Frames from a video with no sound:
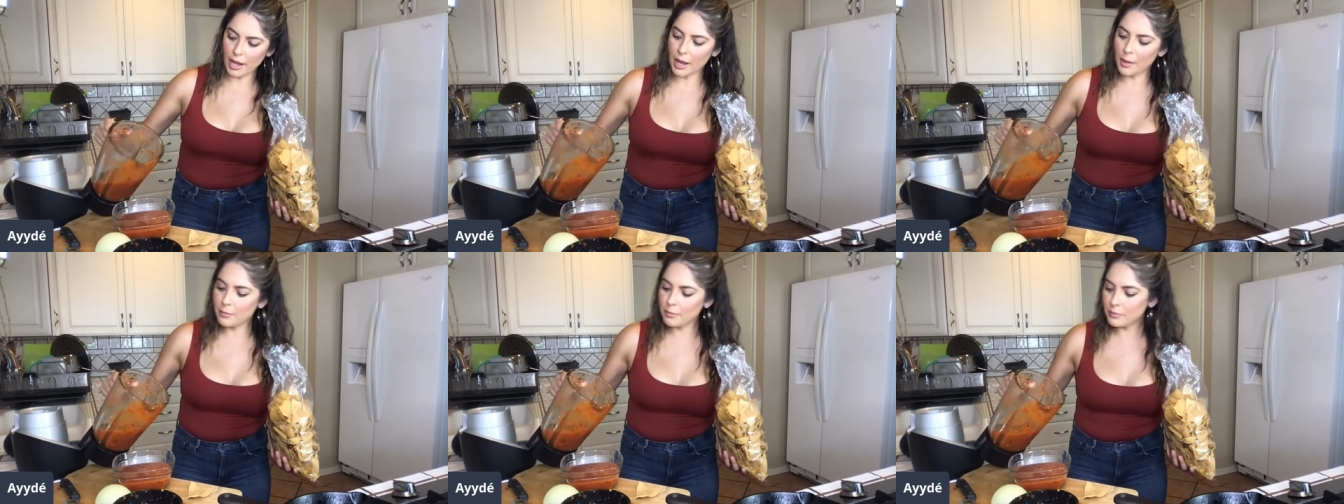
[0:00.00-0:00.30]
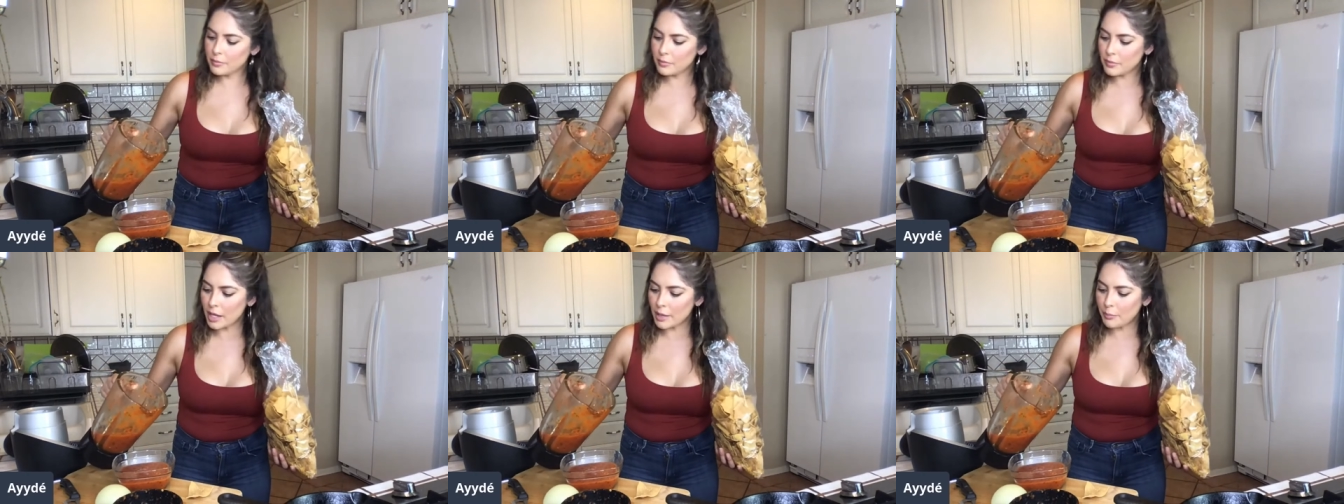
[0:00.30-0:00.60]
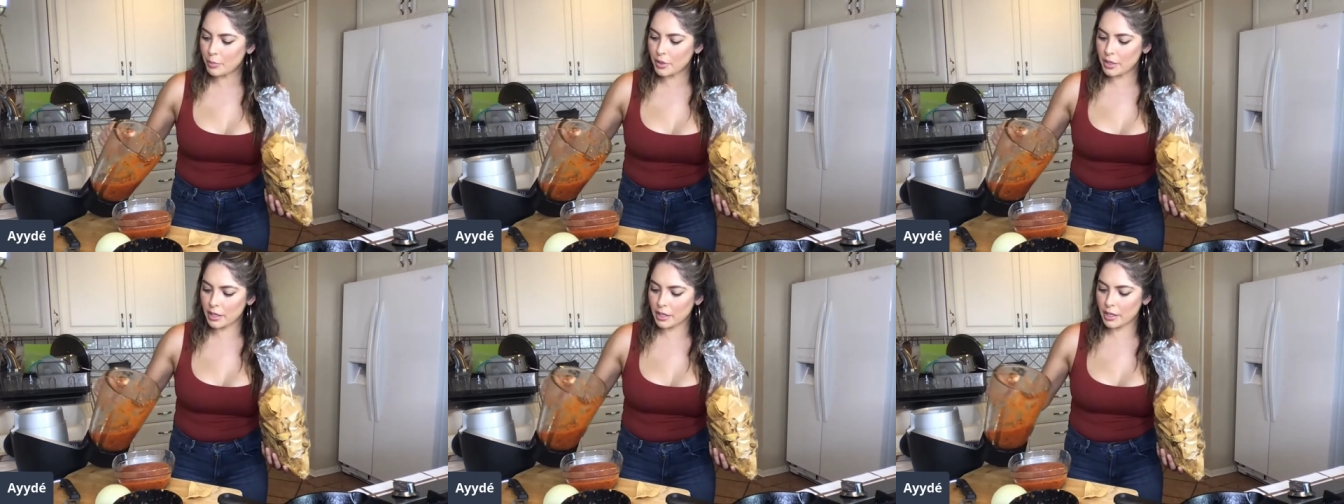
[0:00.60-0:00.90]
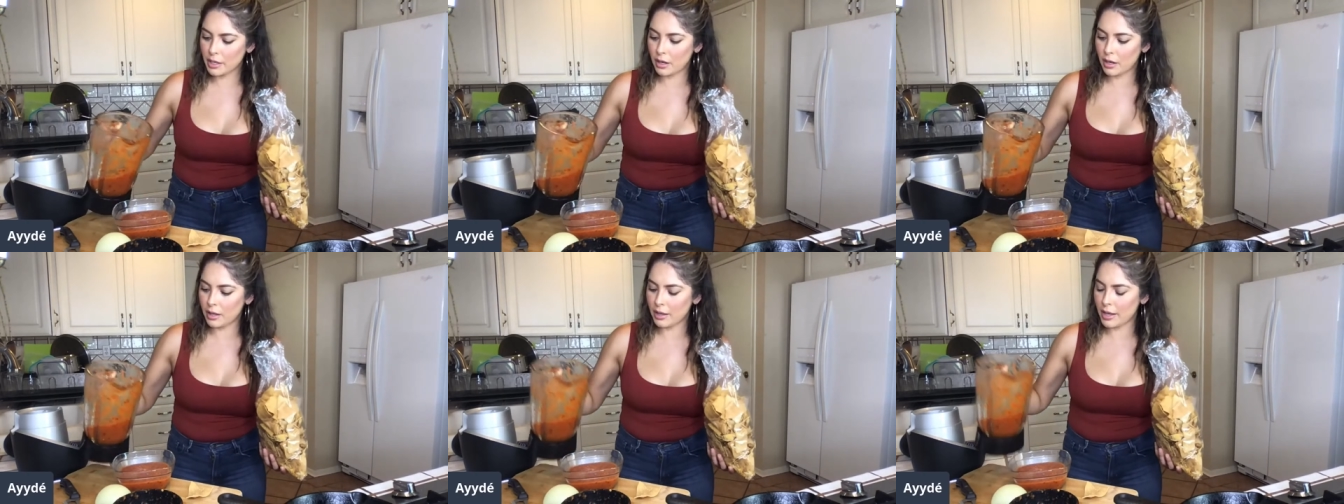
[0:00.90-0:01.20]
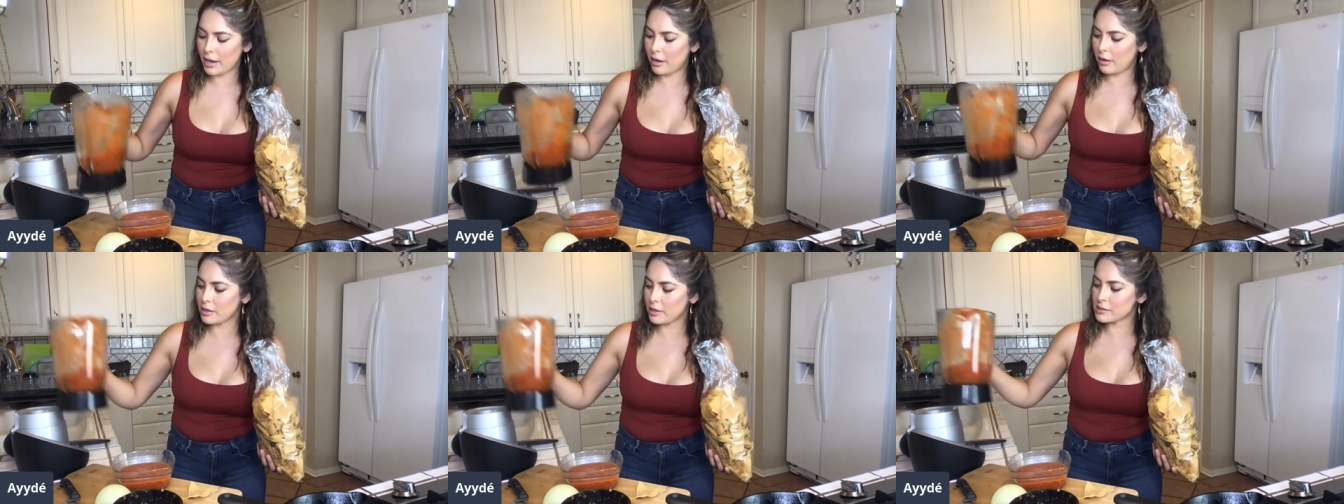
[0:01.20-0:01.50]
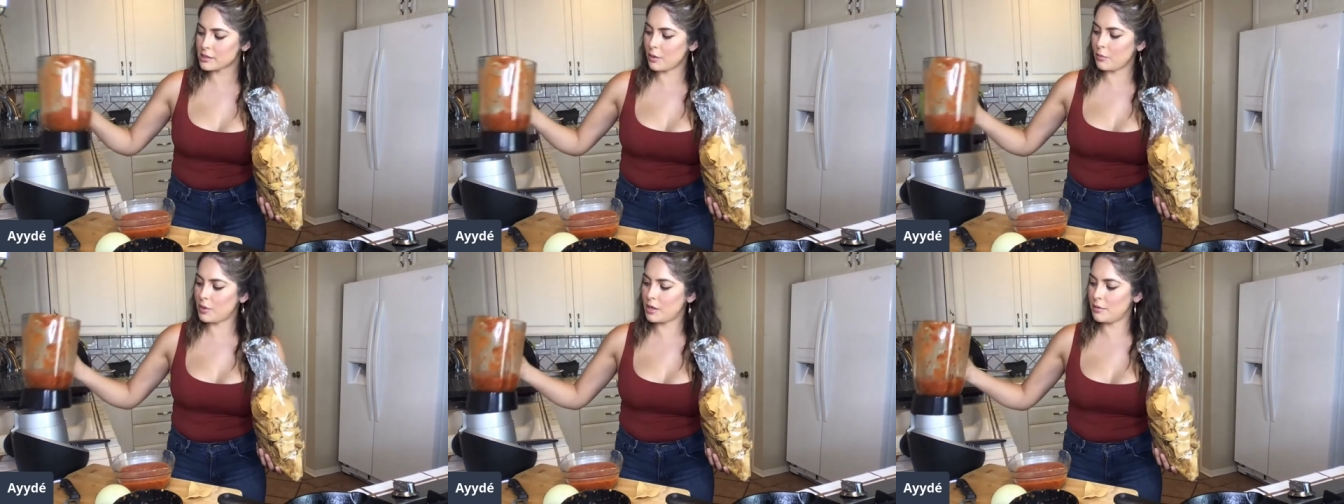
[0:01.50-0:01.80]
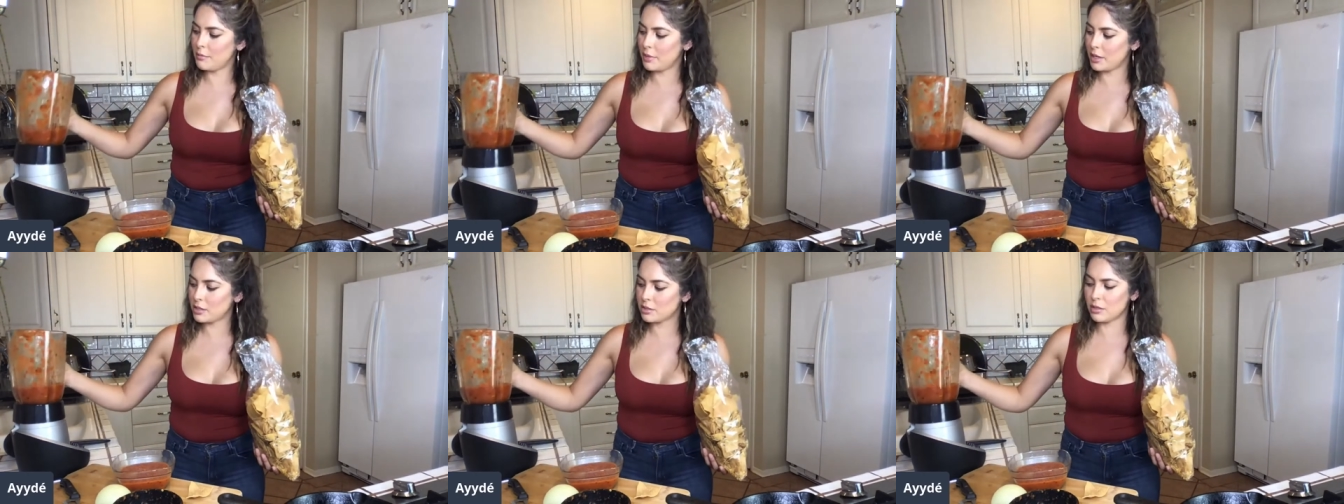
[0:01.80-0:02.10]
I'm not putting it all out because I want
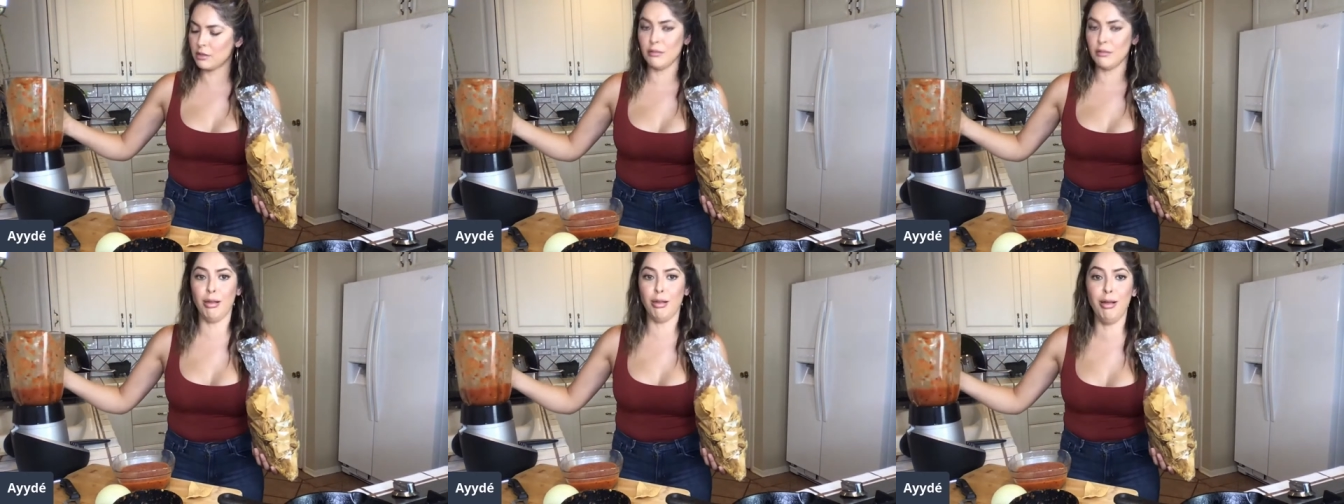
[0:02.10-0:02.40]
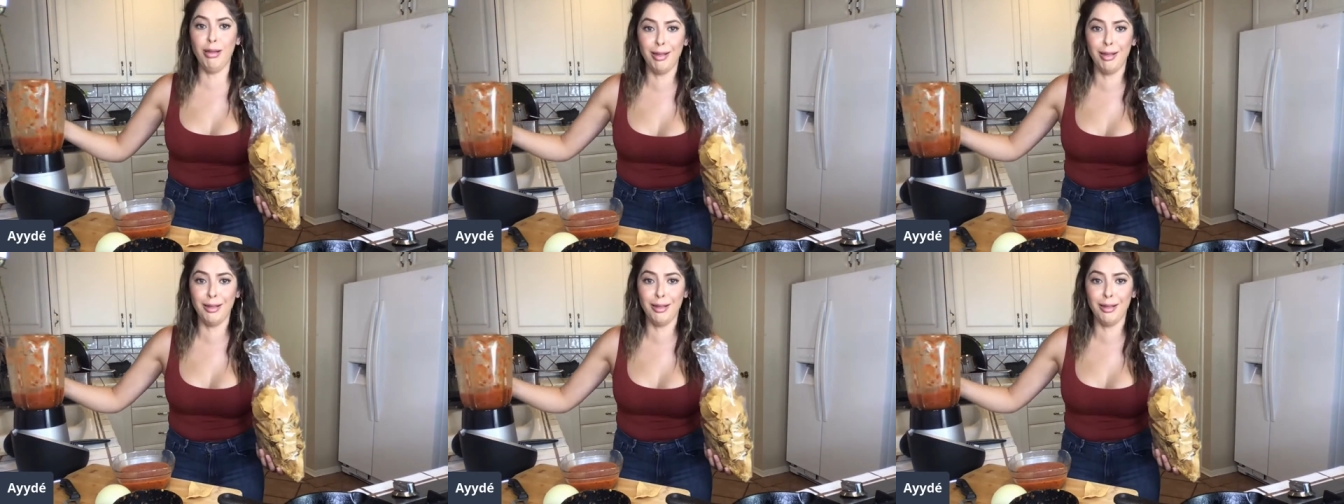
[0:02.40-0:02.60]
to make sure